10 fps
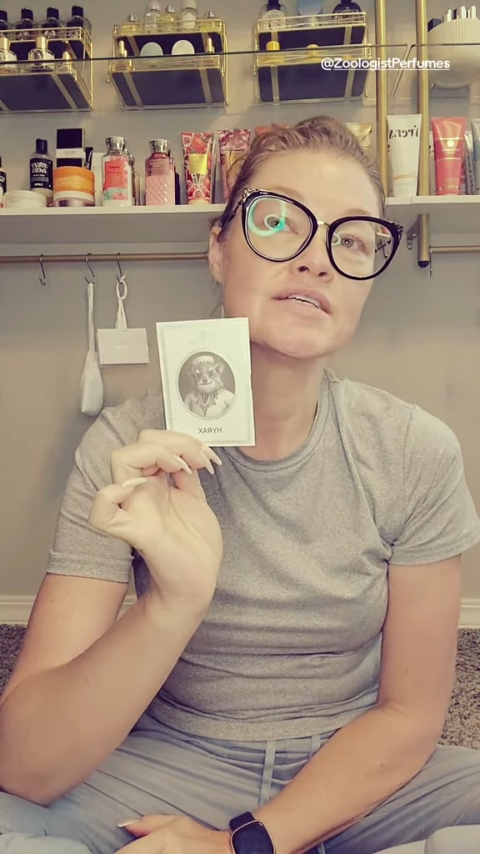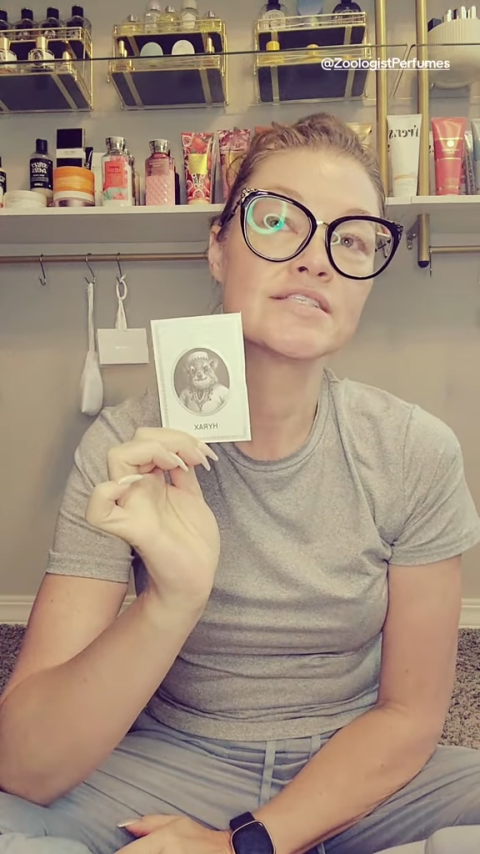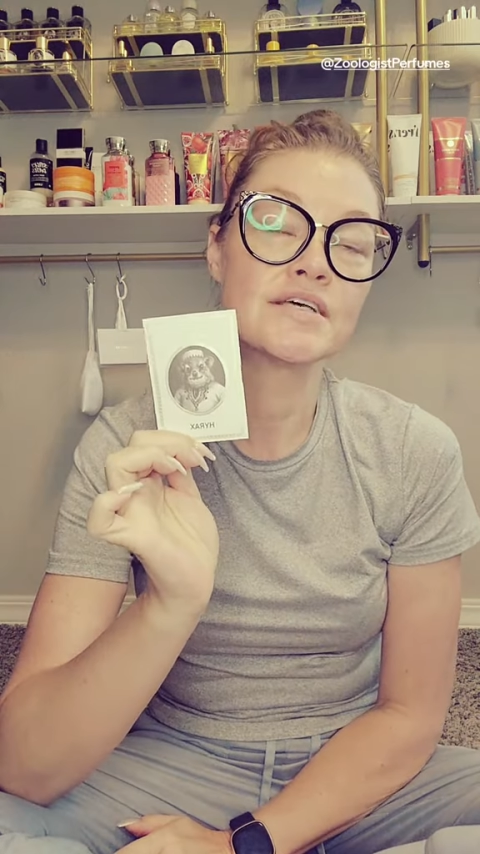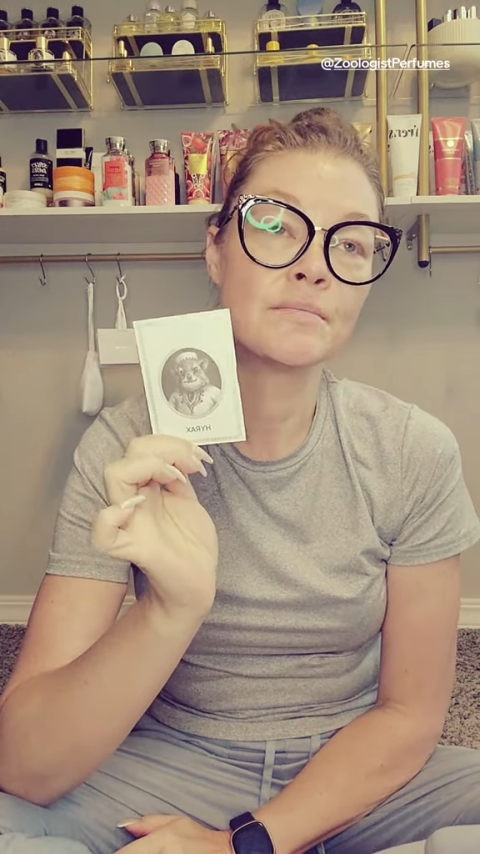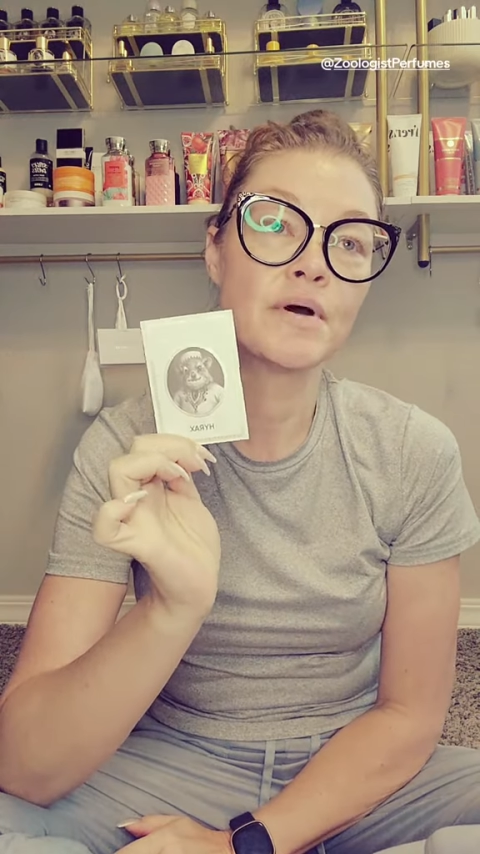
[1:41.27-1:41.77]

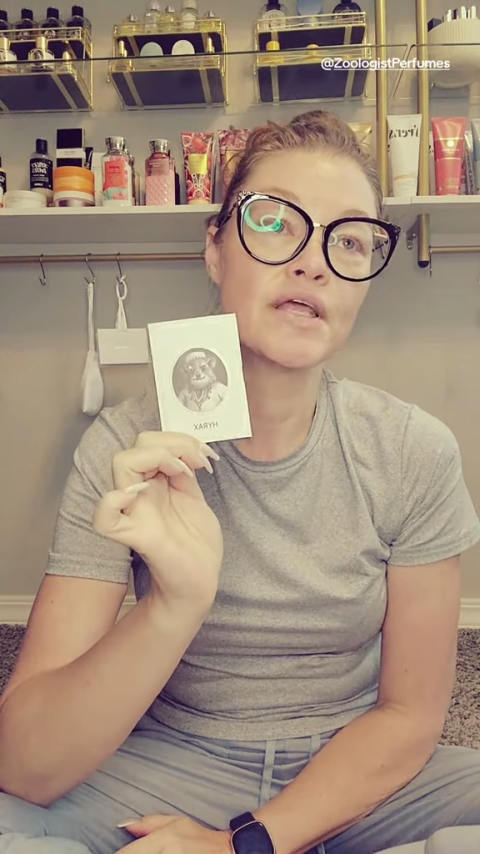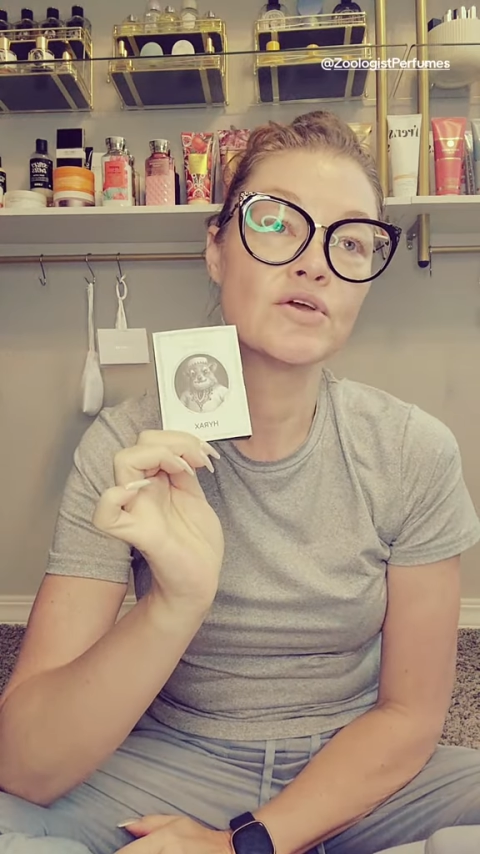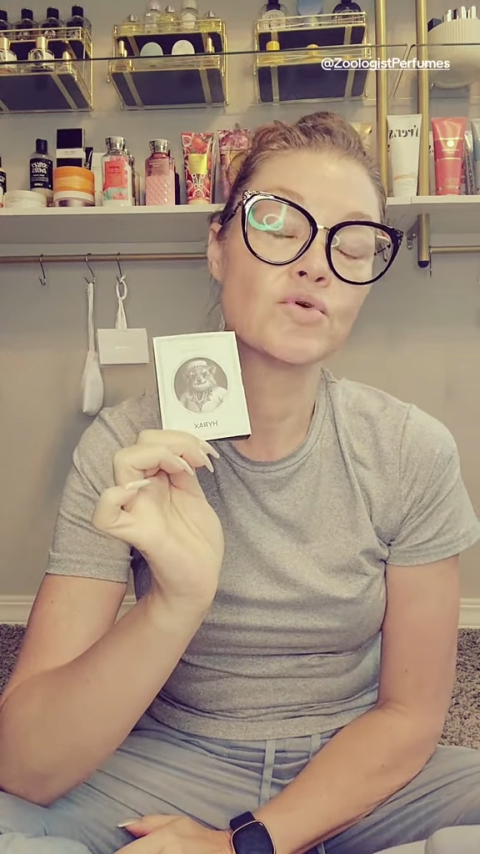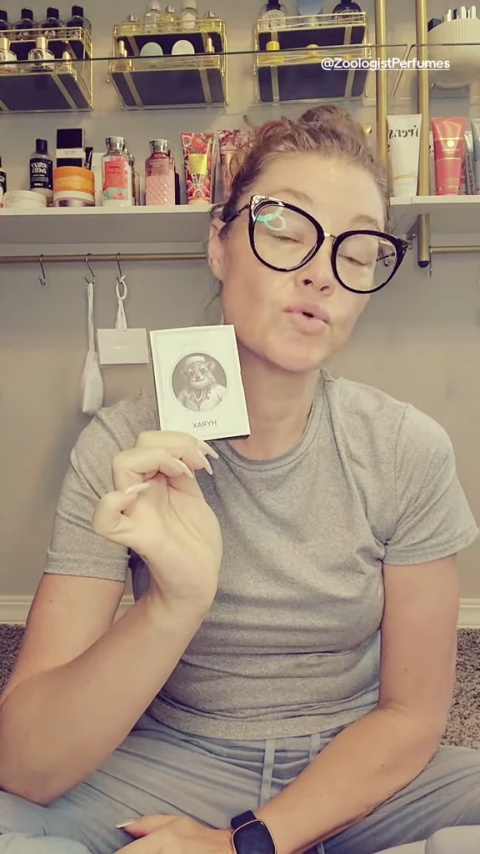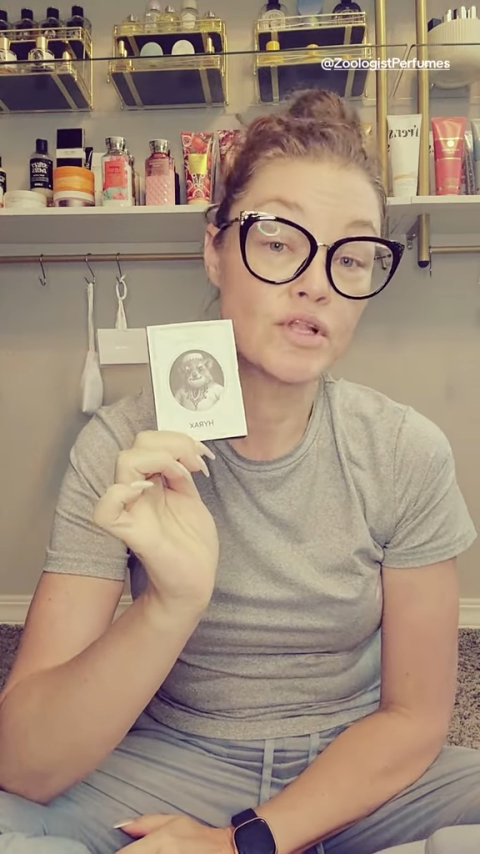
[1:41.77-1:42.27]

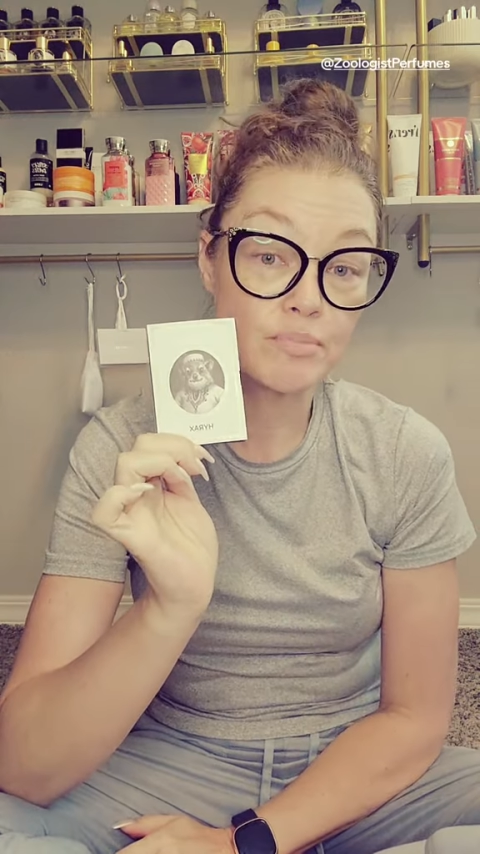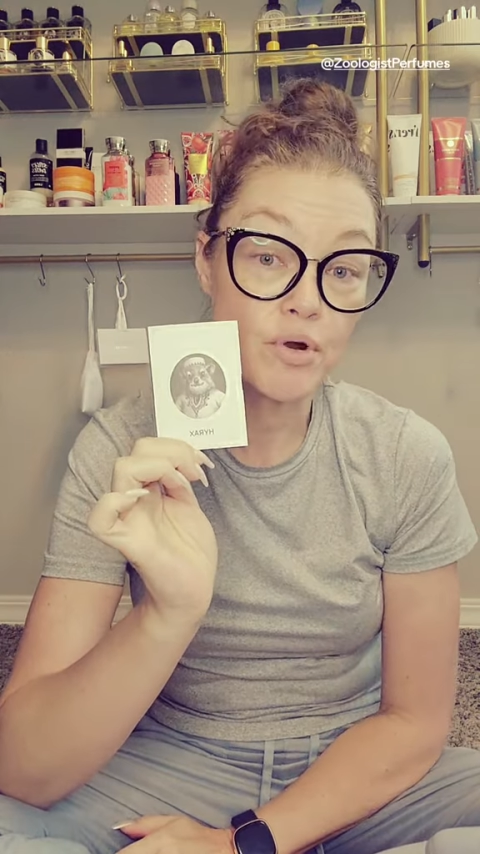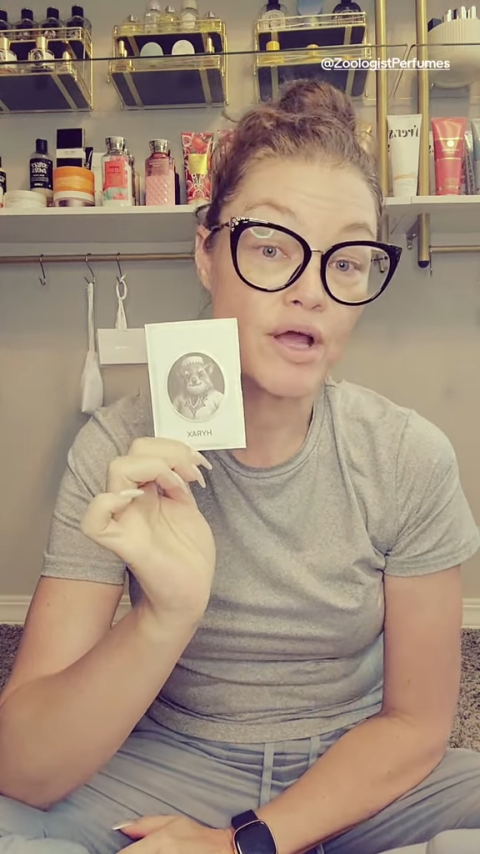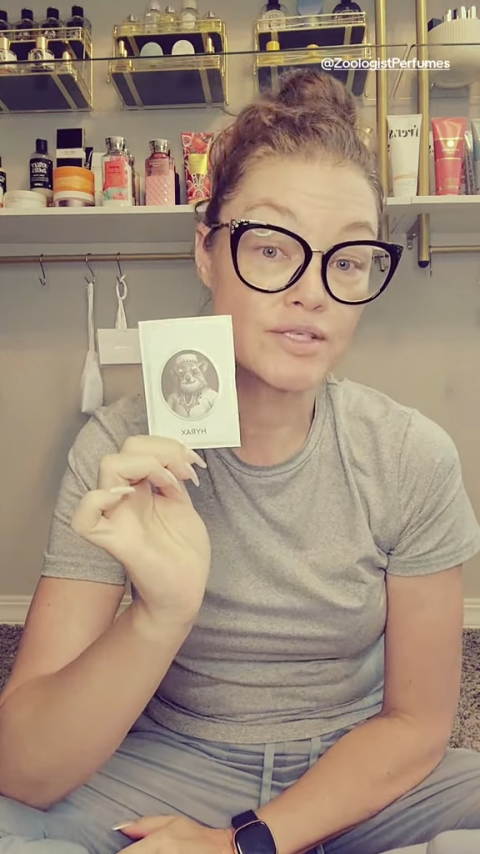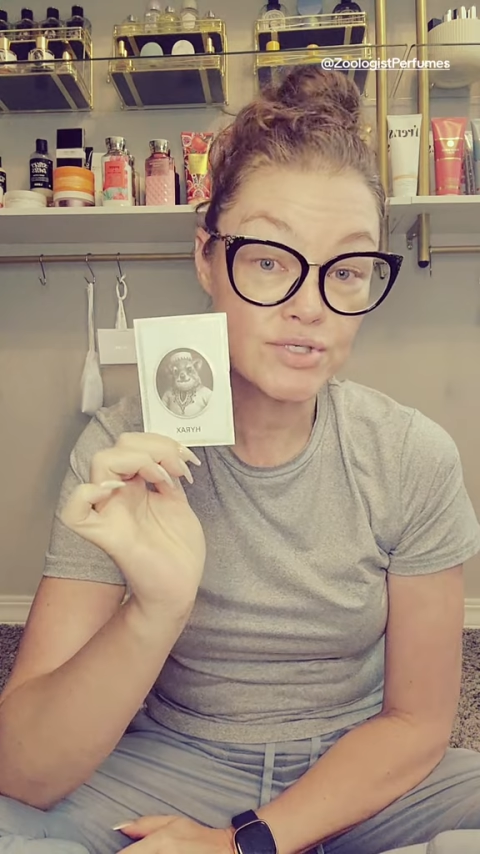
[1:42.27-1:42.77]
somebody who really
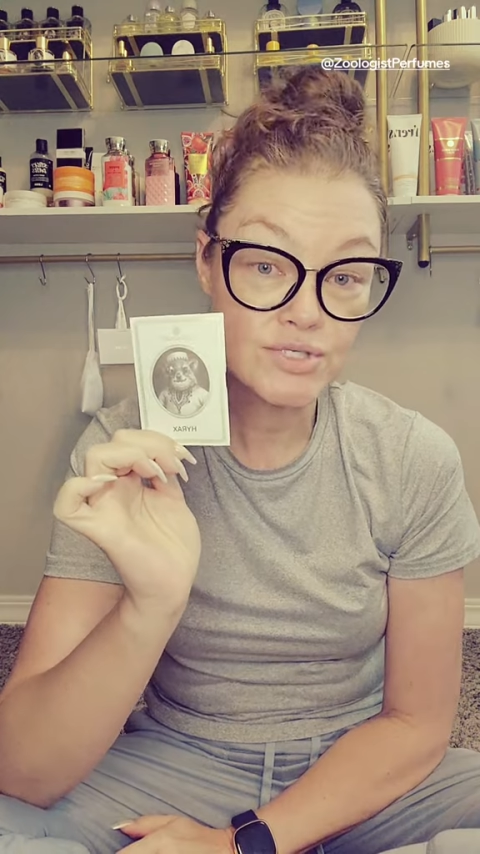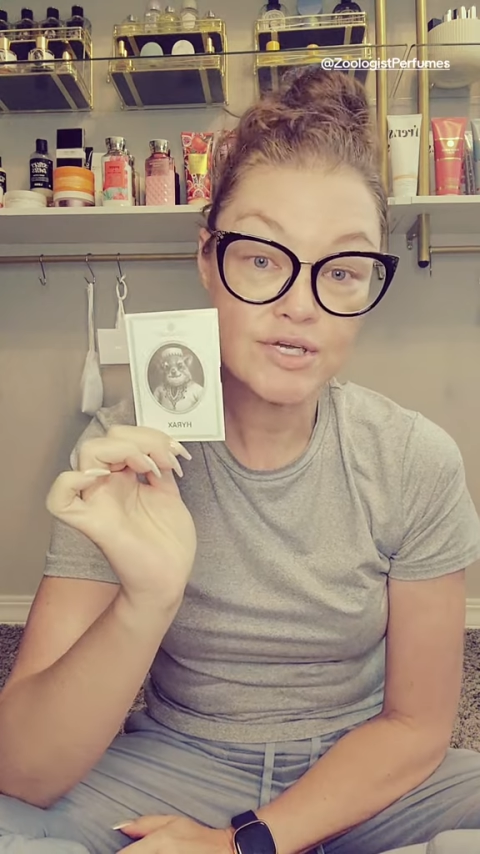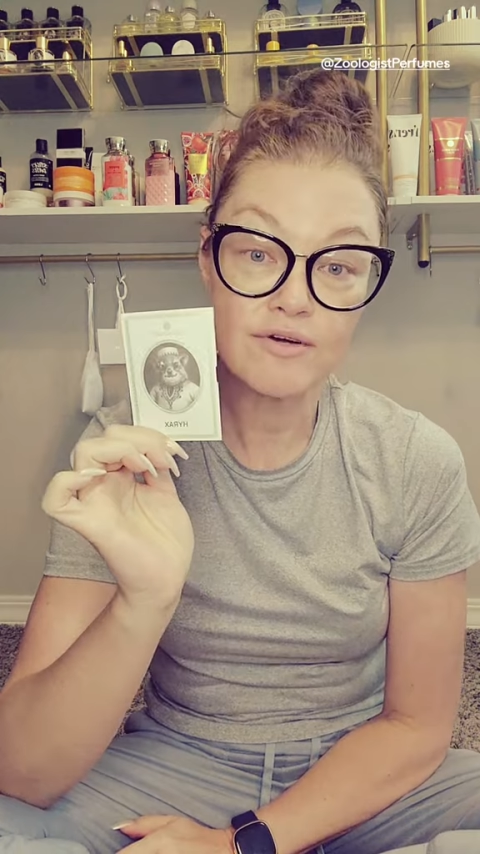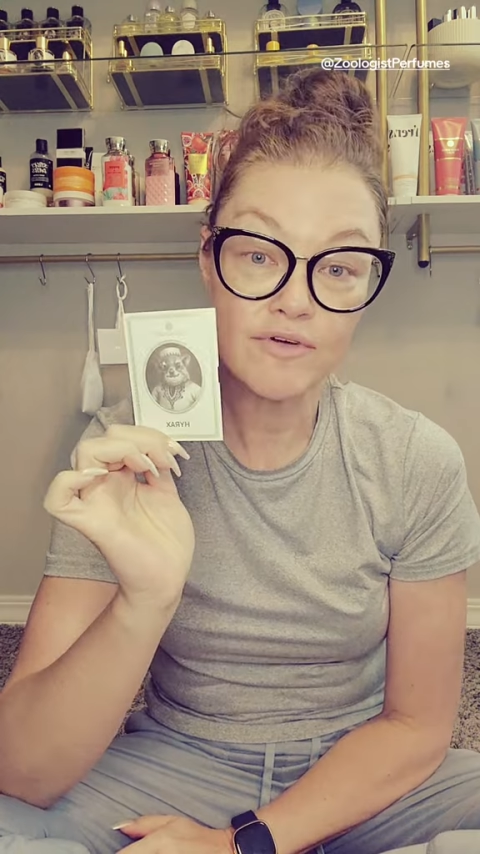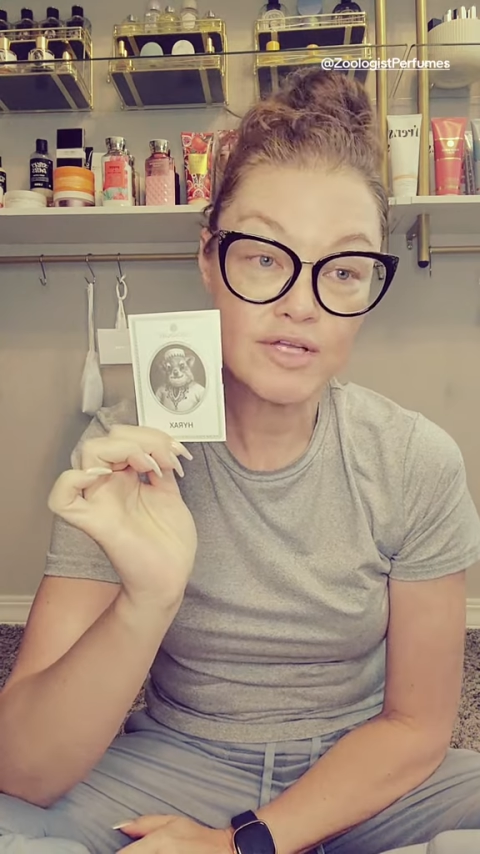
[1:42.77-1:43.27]
prides yourself